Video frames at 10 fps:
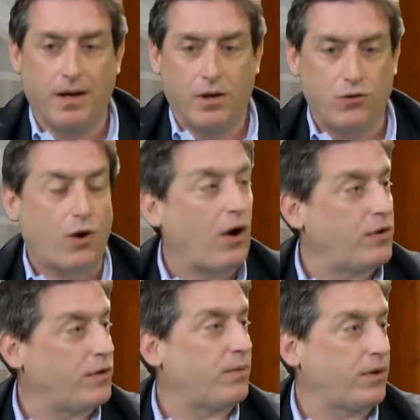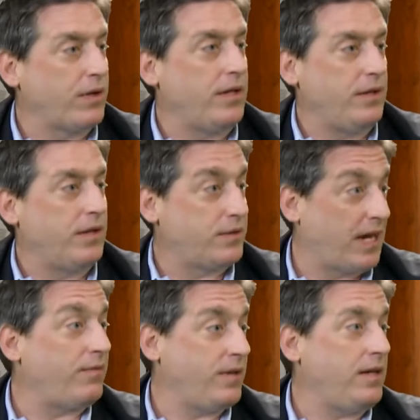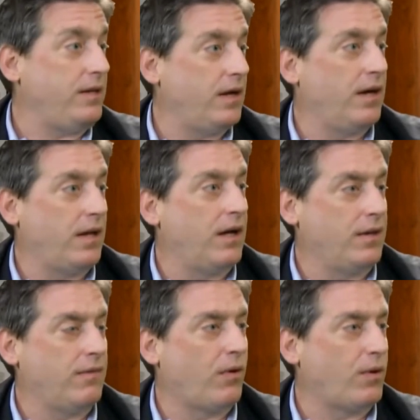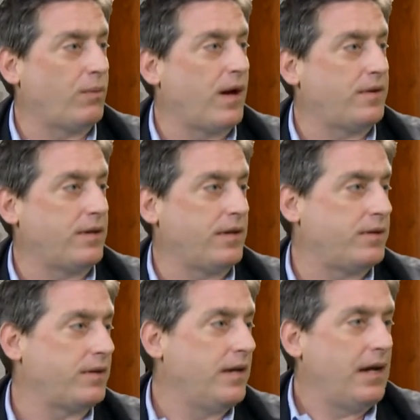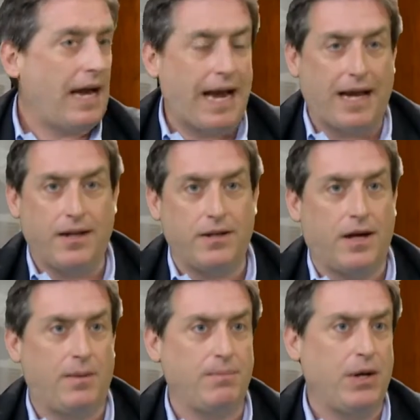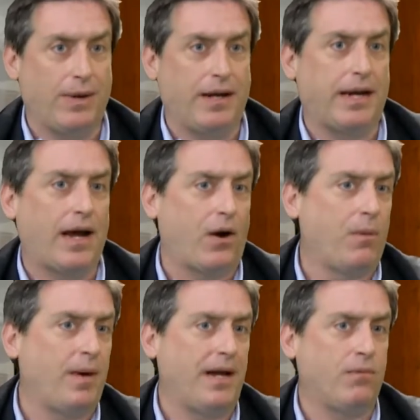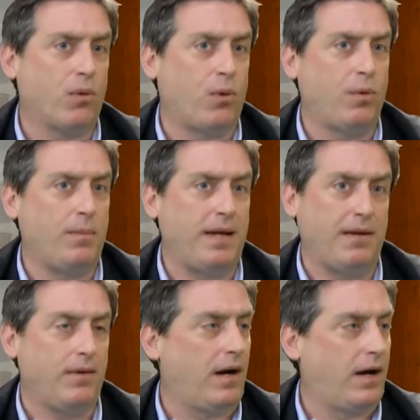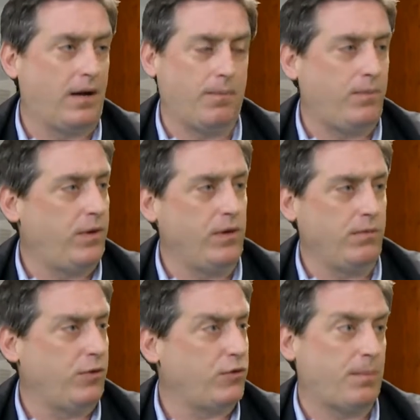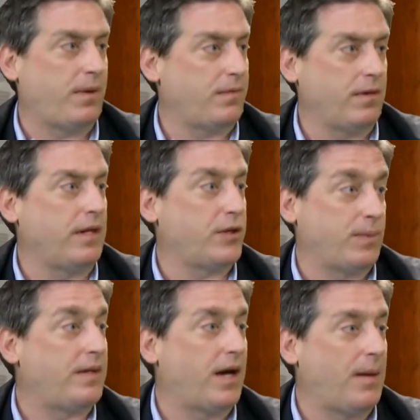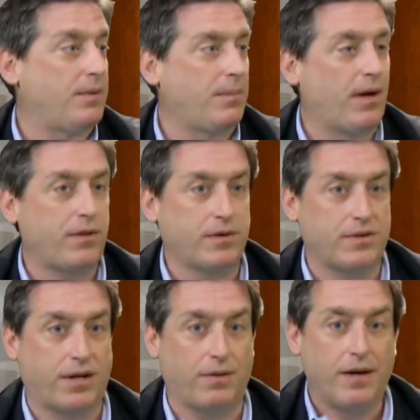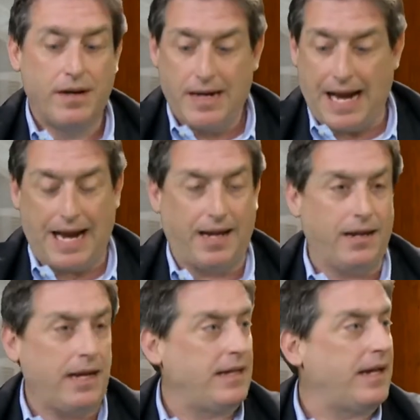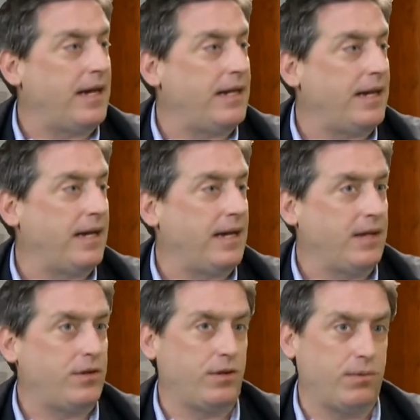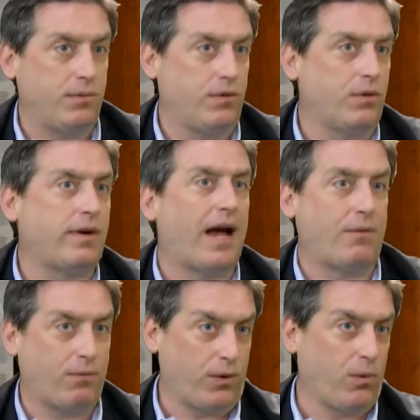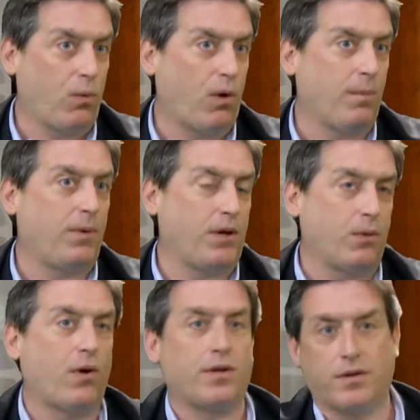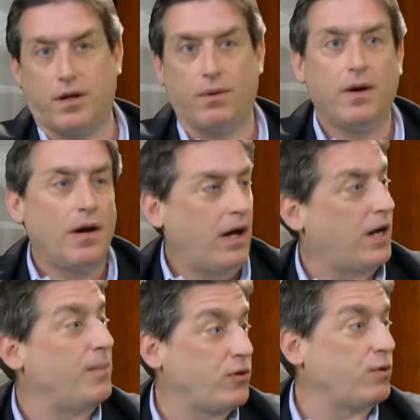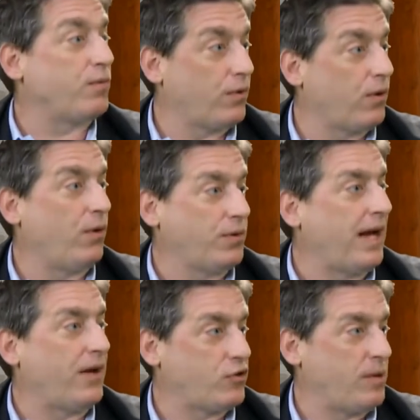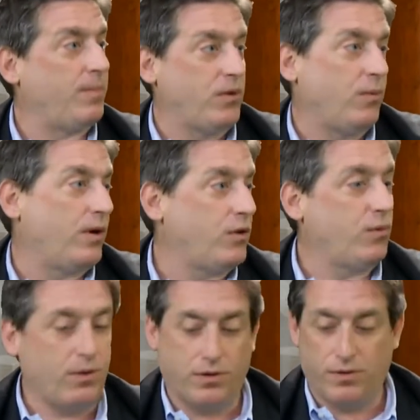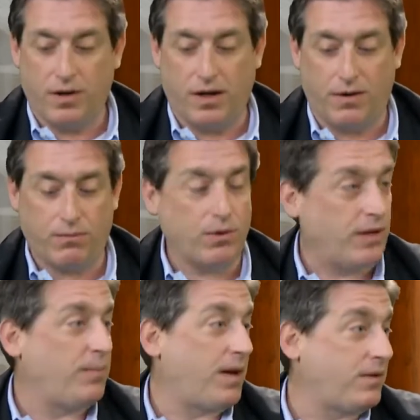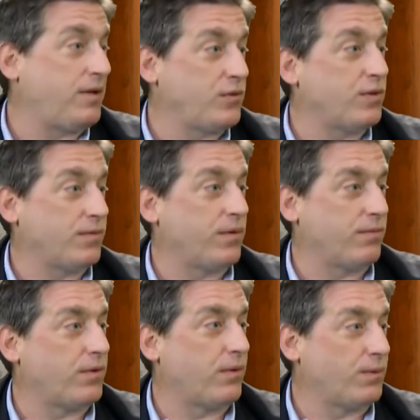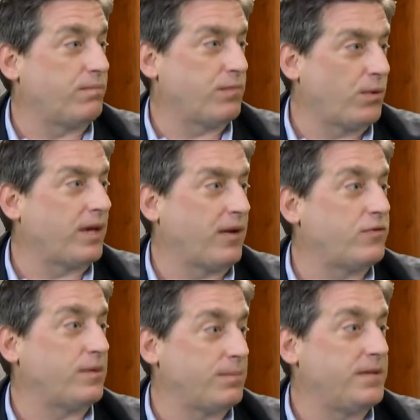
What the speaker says: charge is really the safety of all the residents, and again, our main role, we meet usually about at least 3 times a month or so, and the idea is to look out for your ward, but you're also a commissioner for the whole township, and you want to do what's really in the best interest for the whole township.